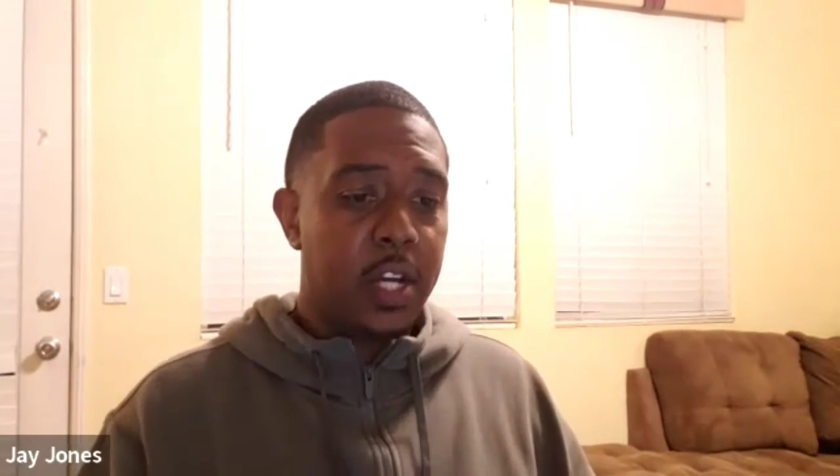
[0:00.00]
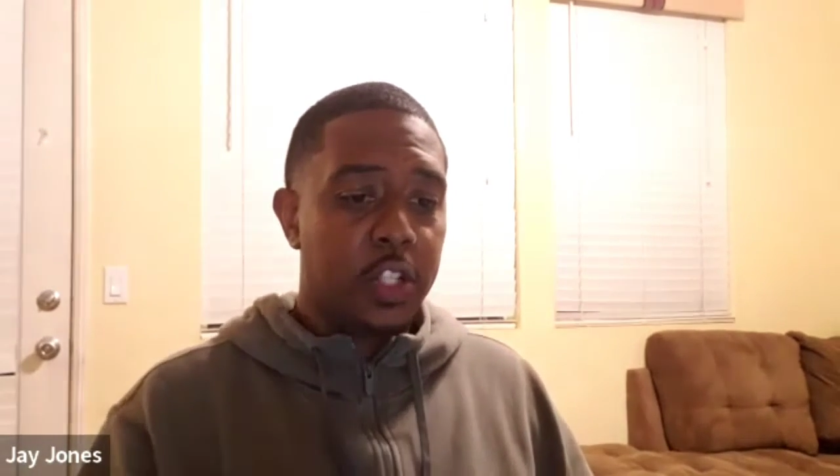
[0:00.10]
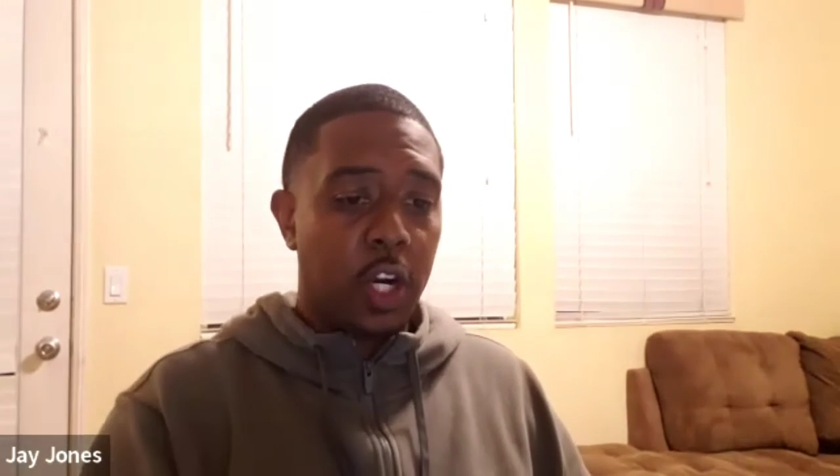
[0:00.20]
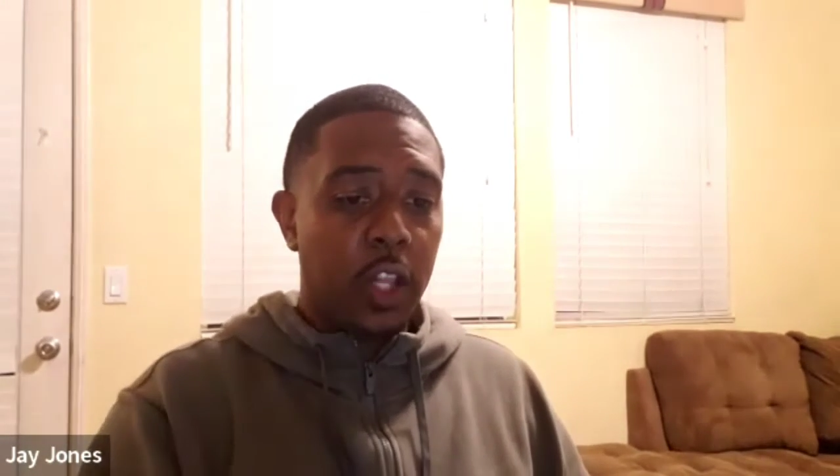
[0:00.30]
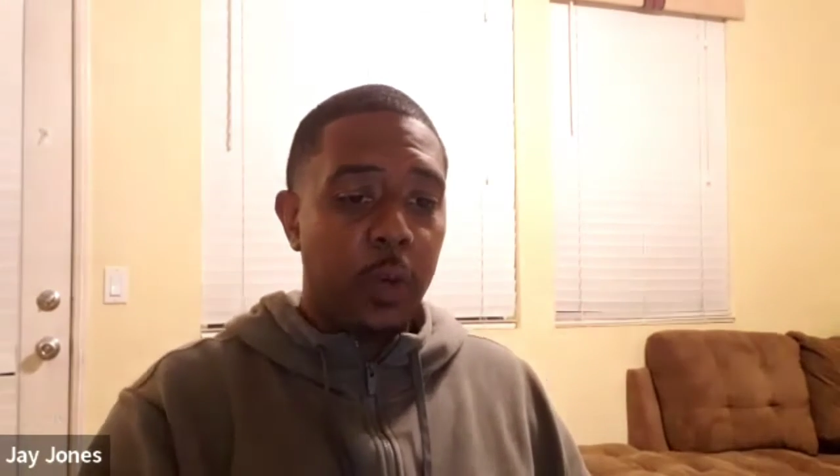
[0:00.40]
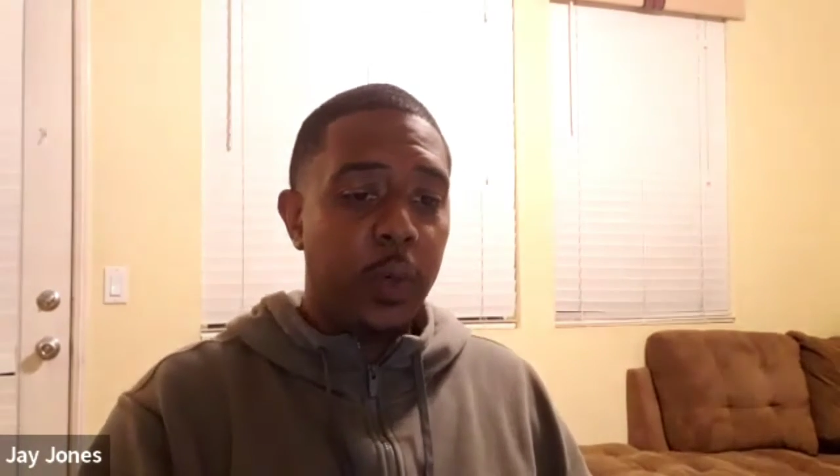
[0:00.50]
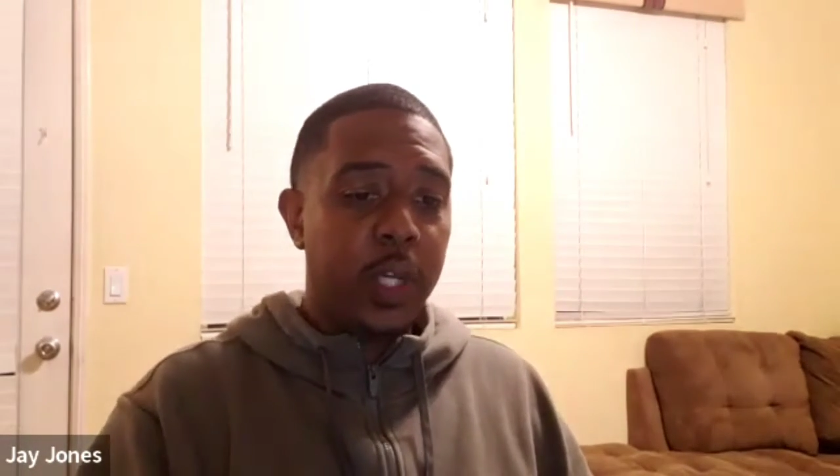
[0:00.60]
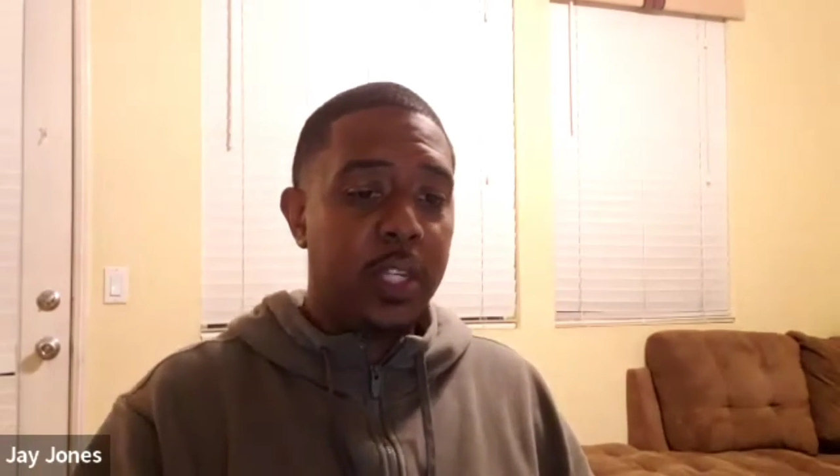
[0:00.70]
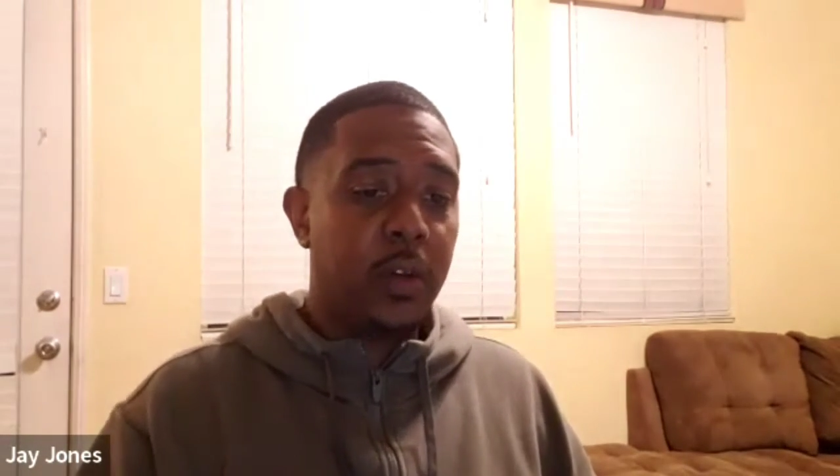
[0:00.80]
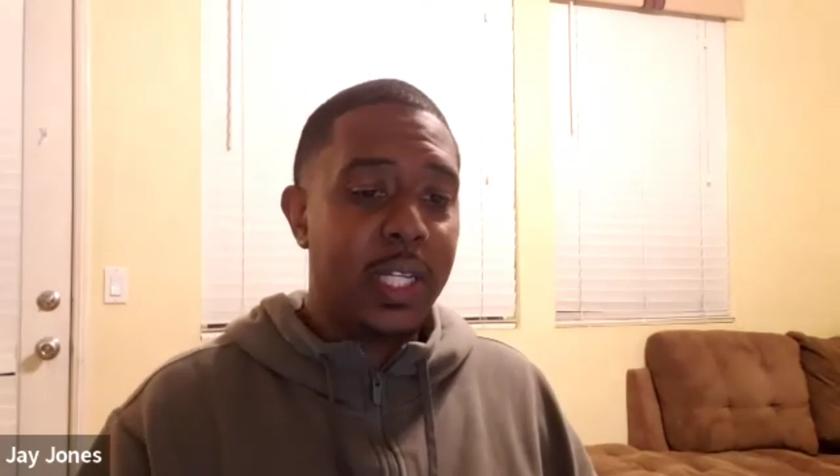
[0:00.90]
Surely we
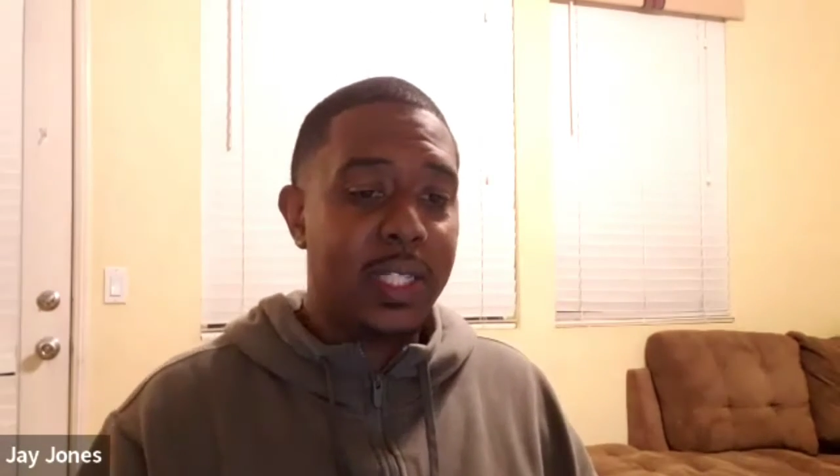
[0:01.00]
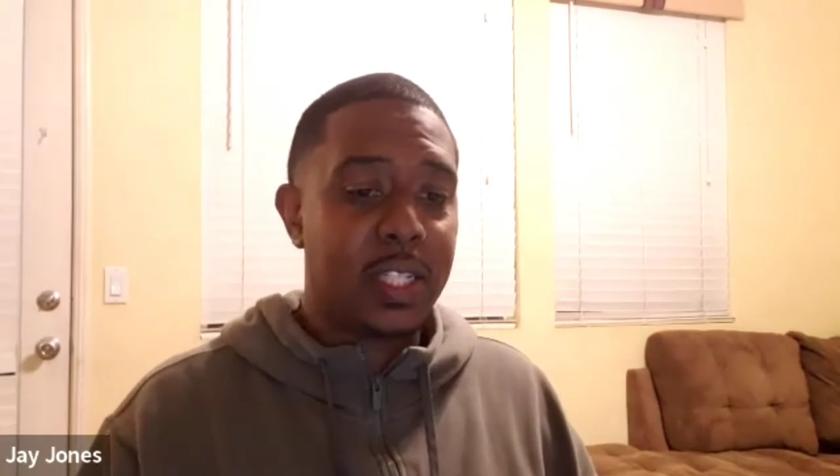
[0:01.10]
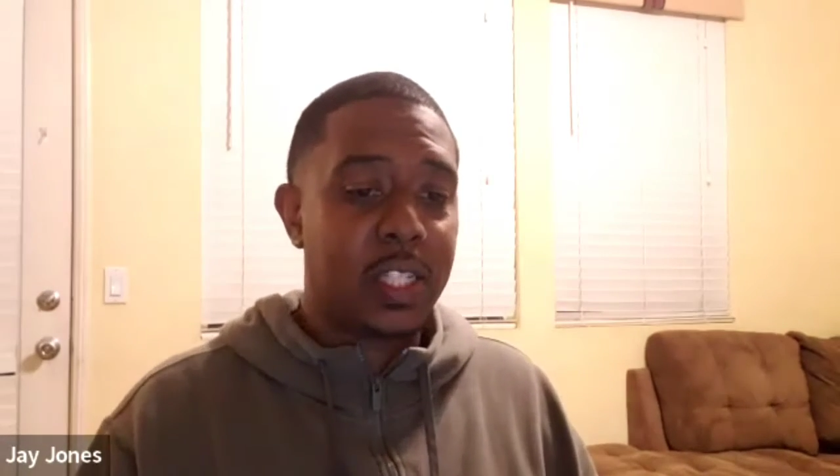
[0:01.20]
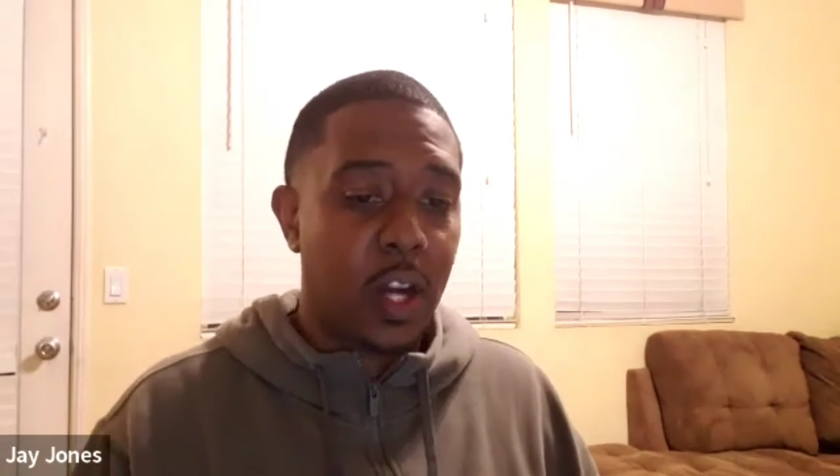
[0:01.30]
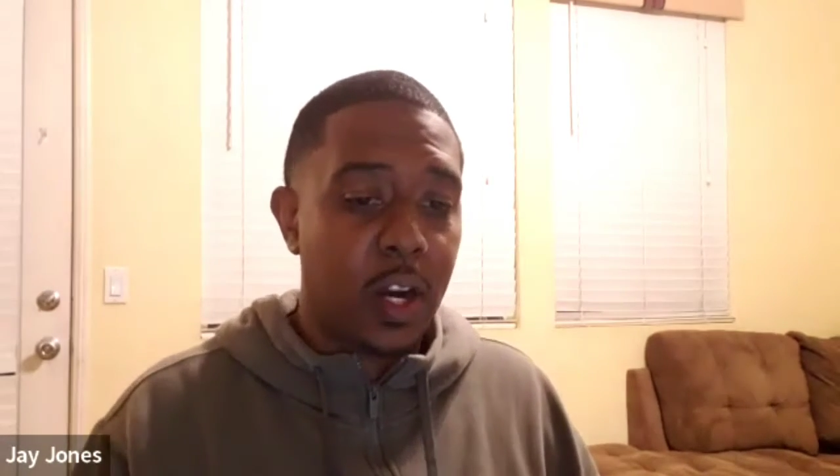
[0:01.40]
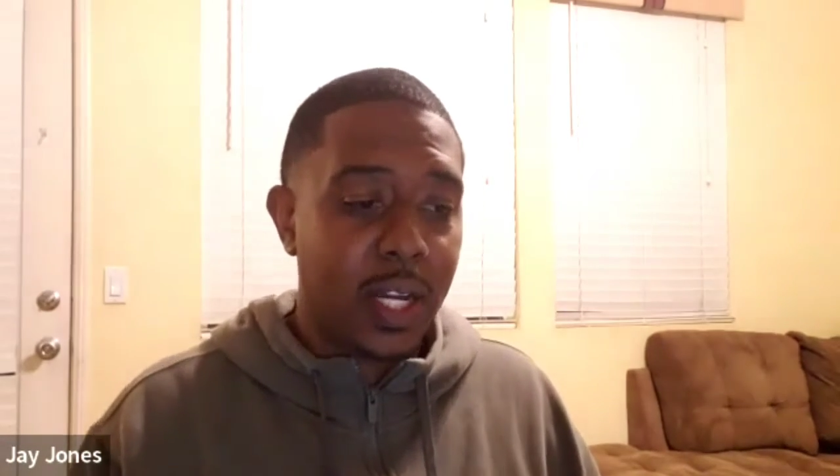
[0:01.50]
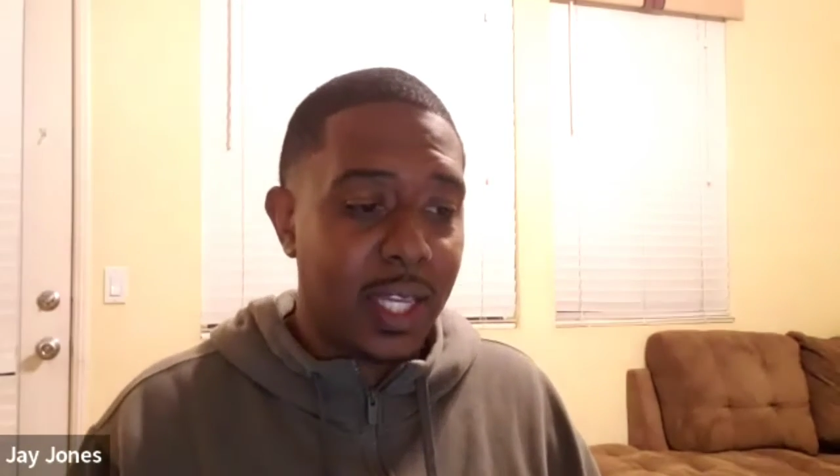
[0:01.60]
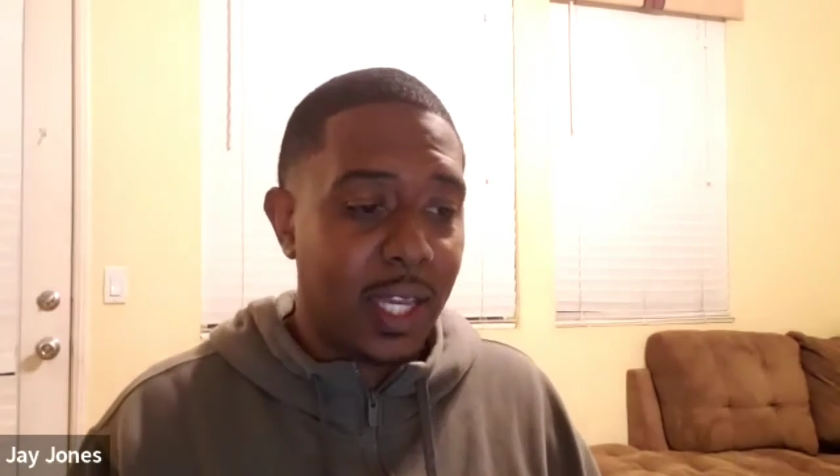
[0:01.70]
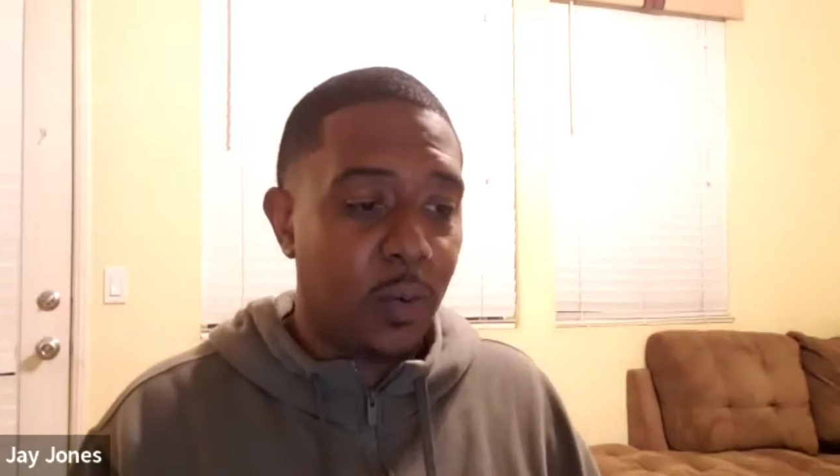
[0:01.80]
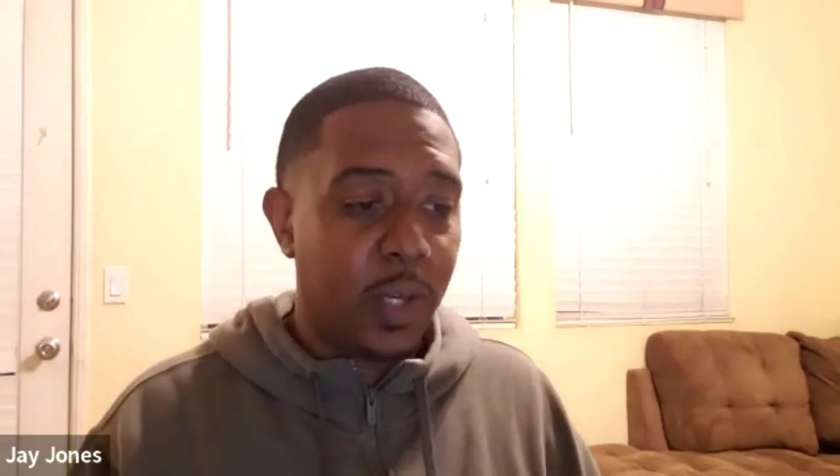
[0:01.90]
don't need to start
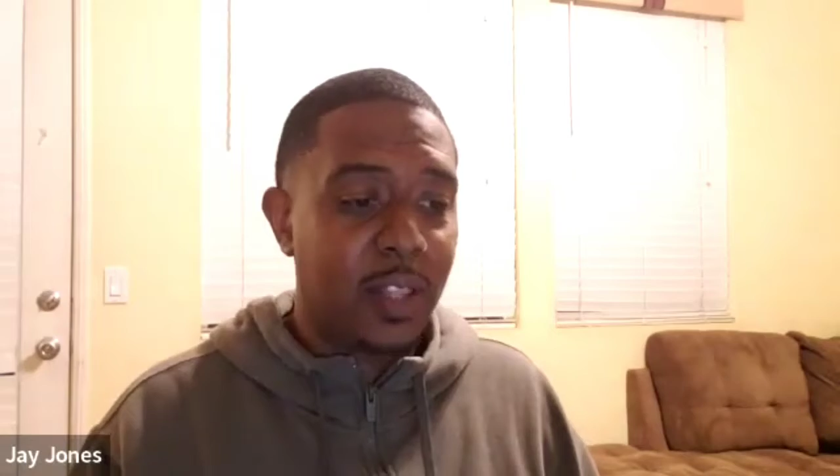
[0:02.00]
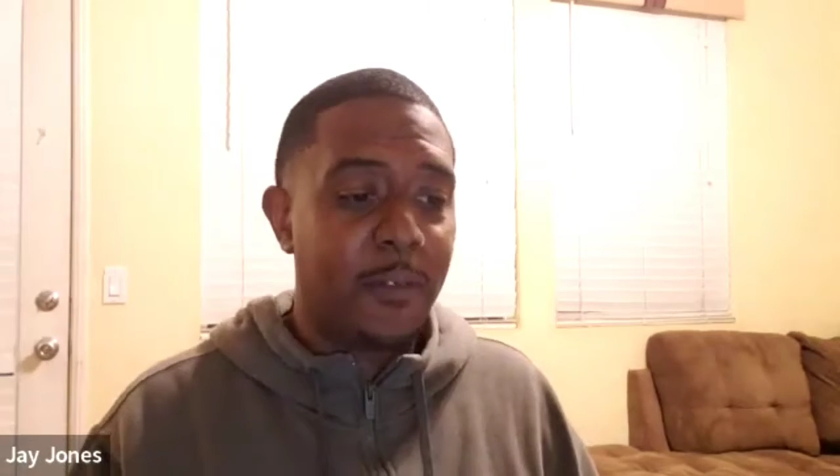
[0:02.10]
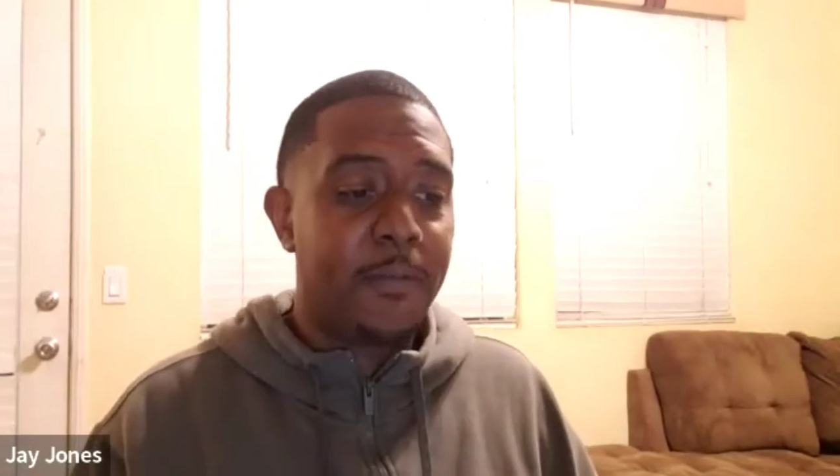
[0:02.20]
again with the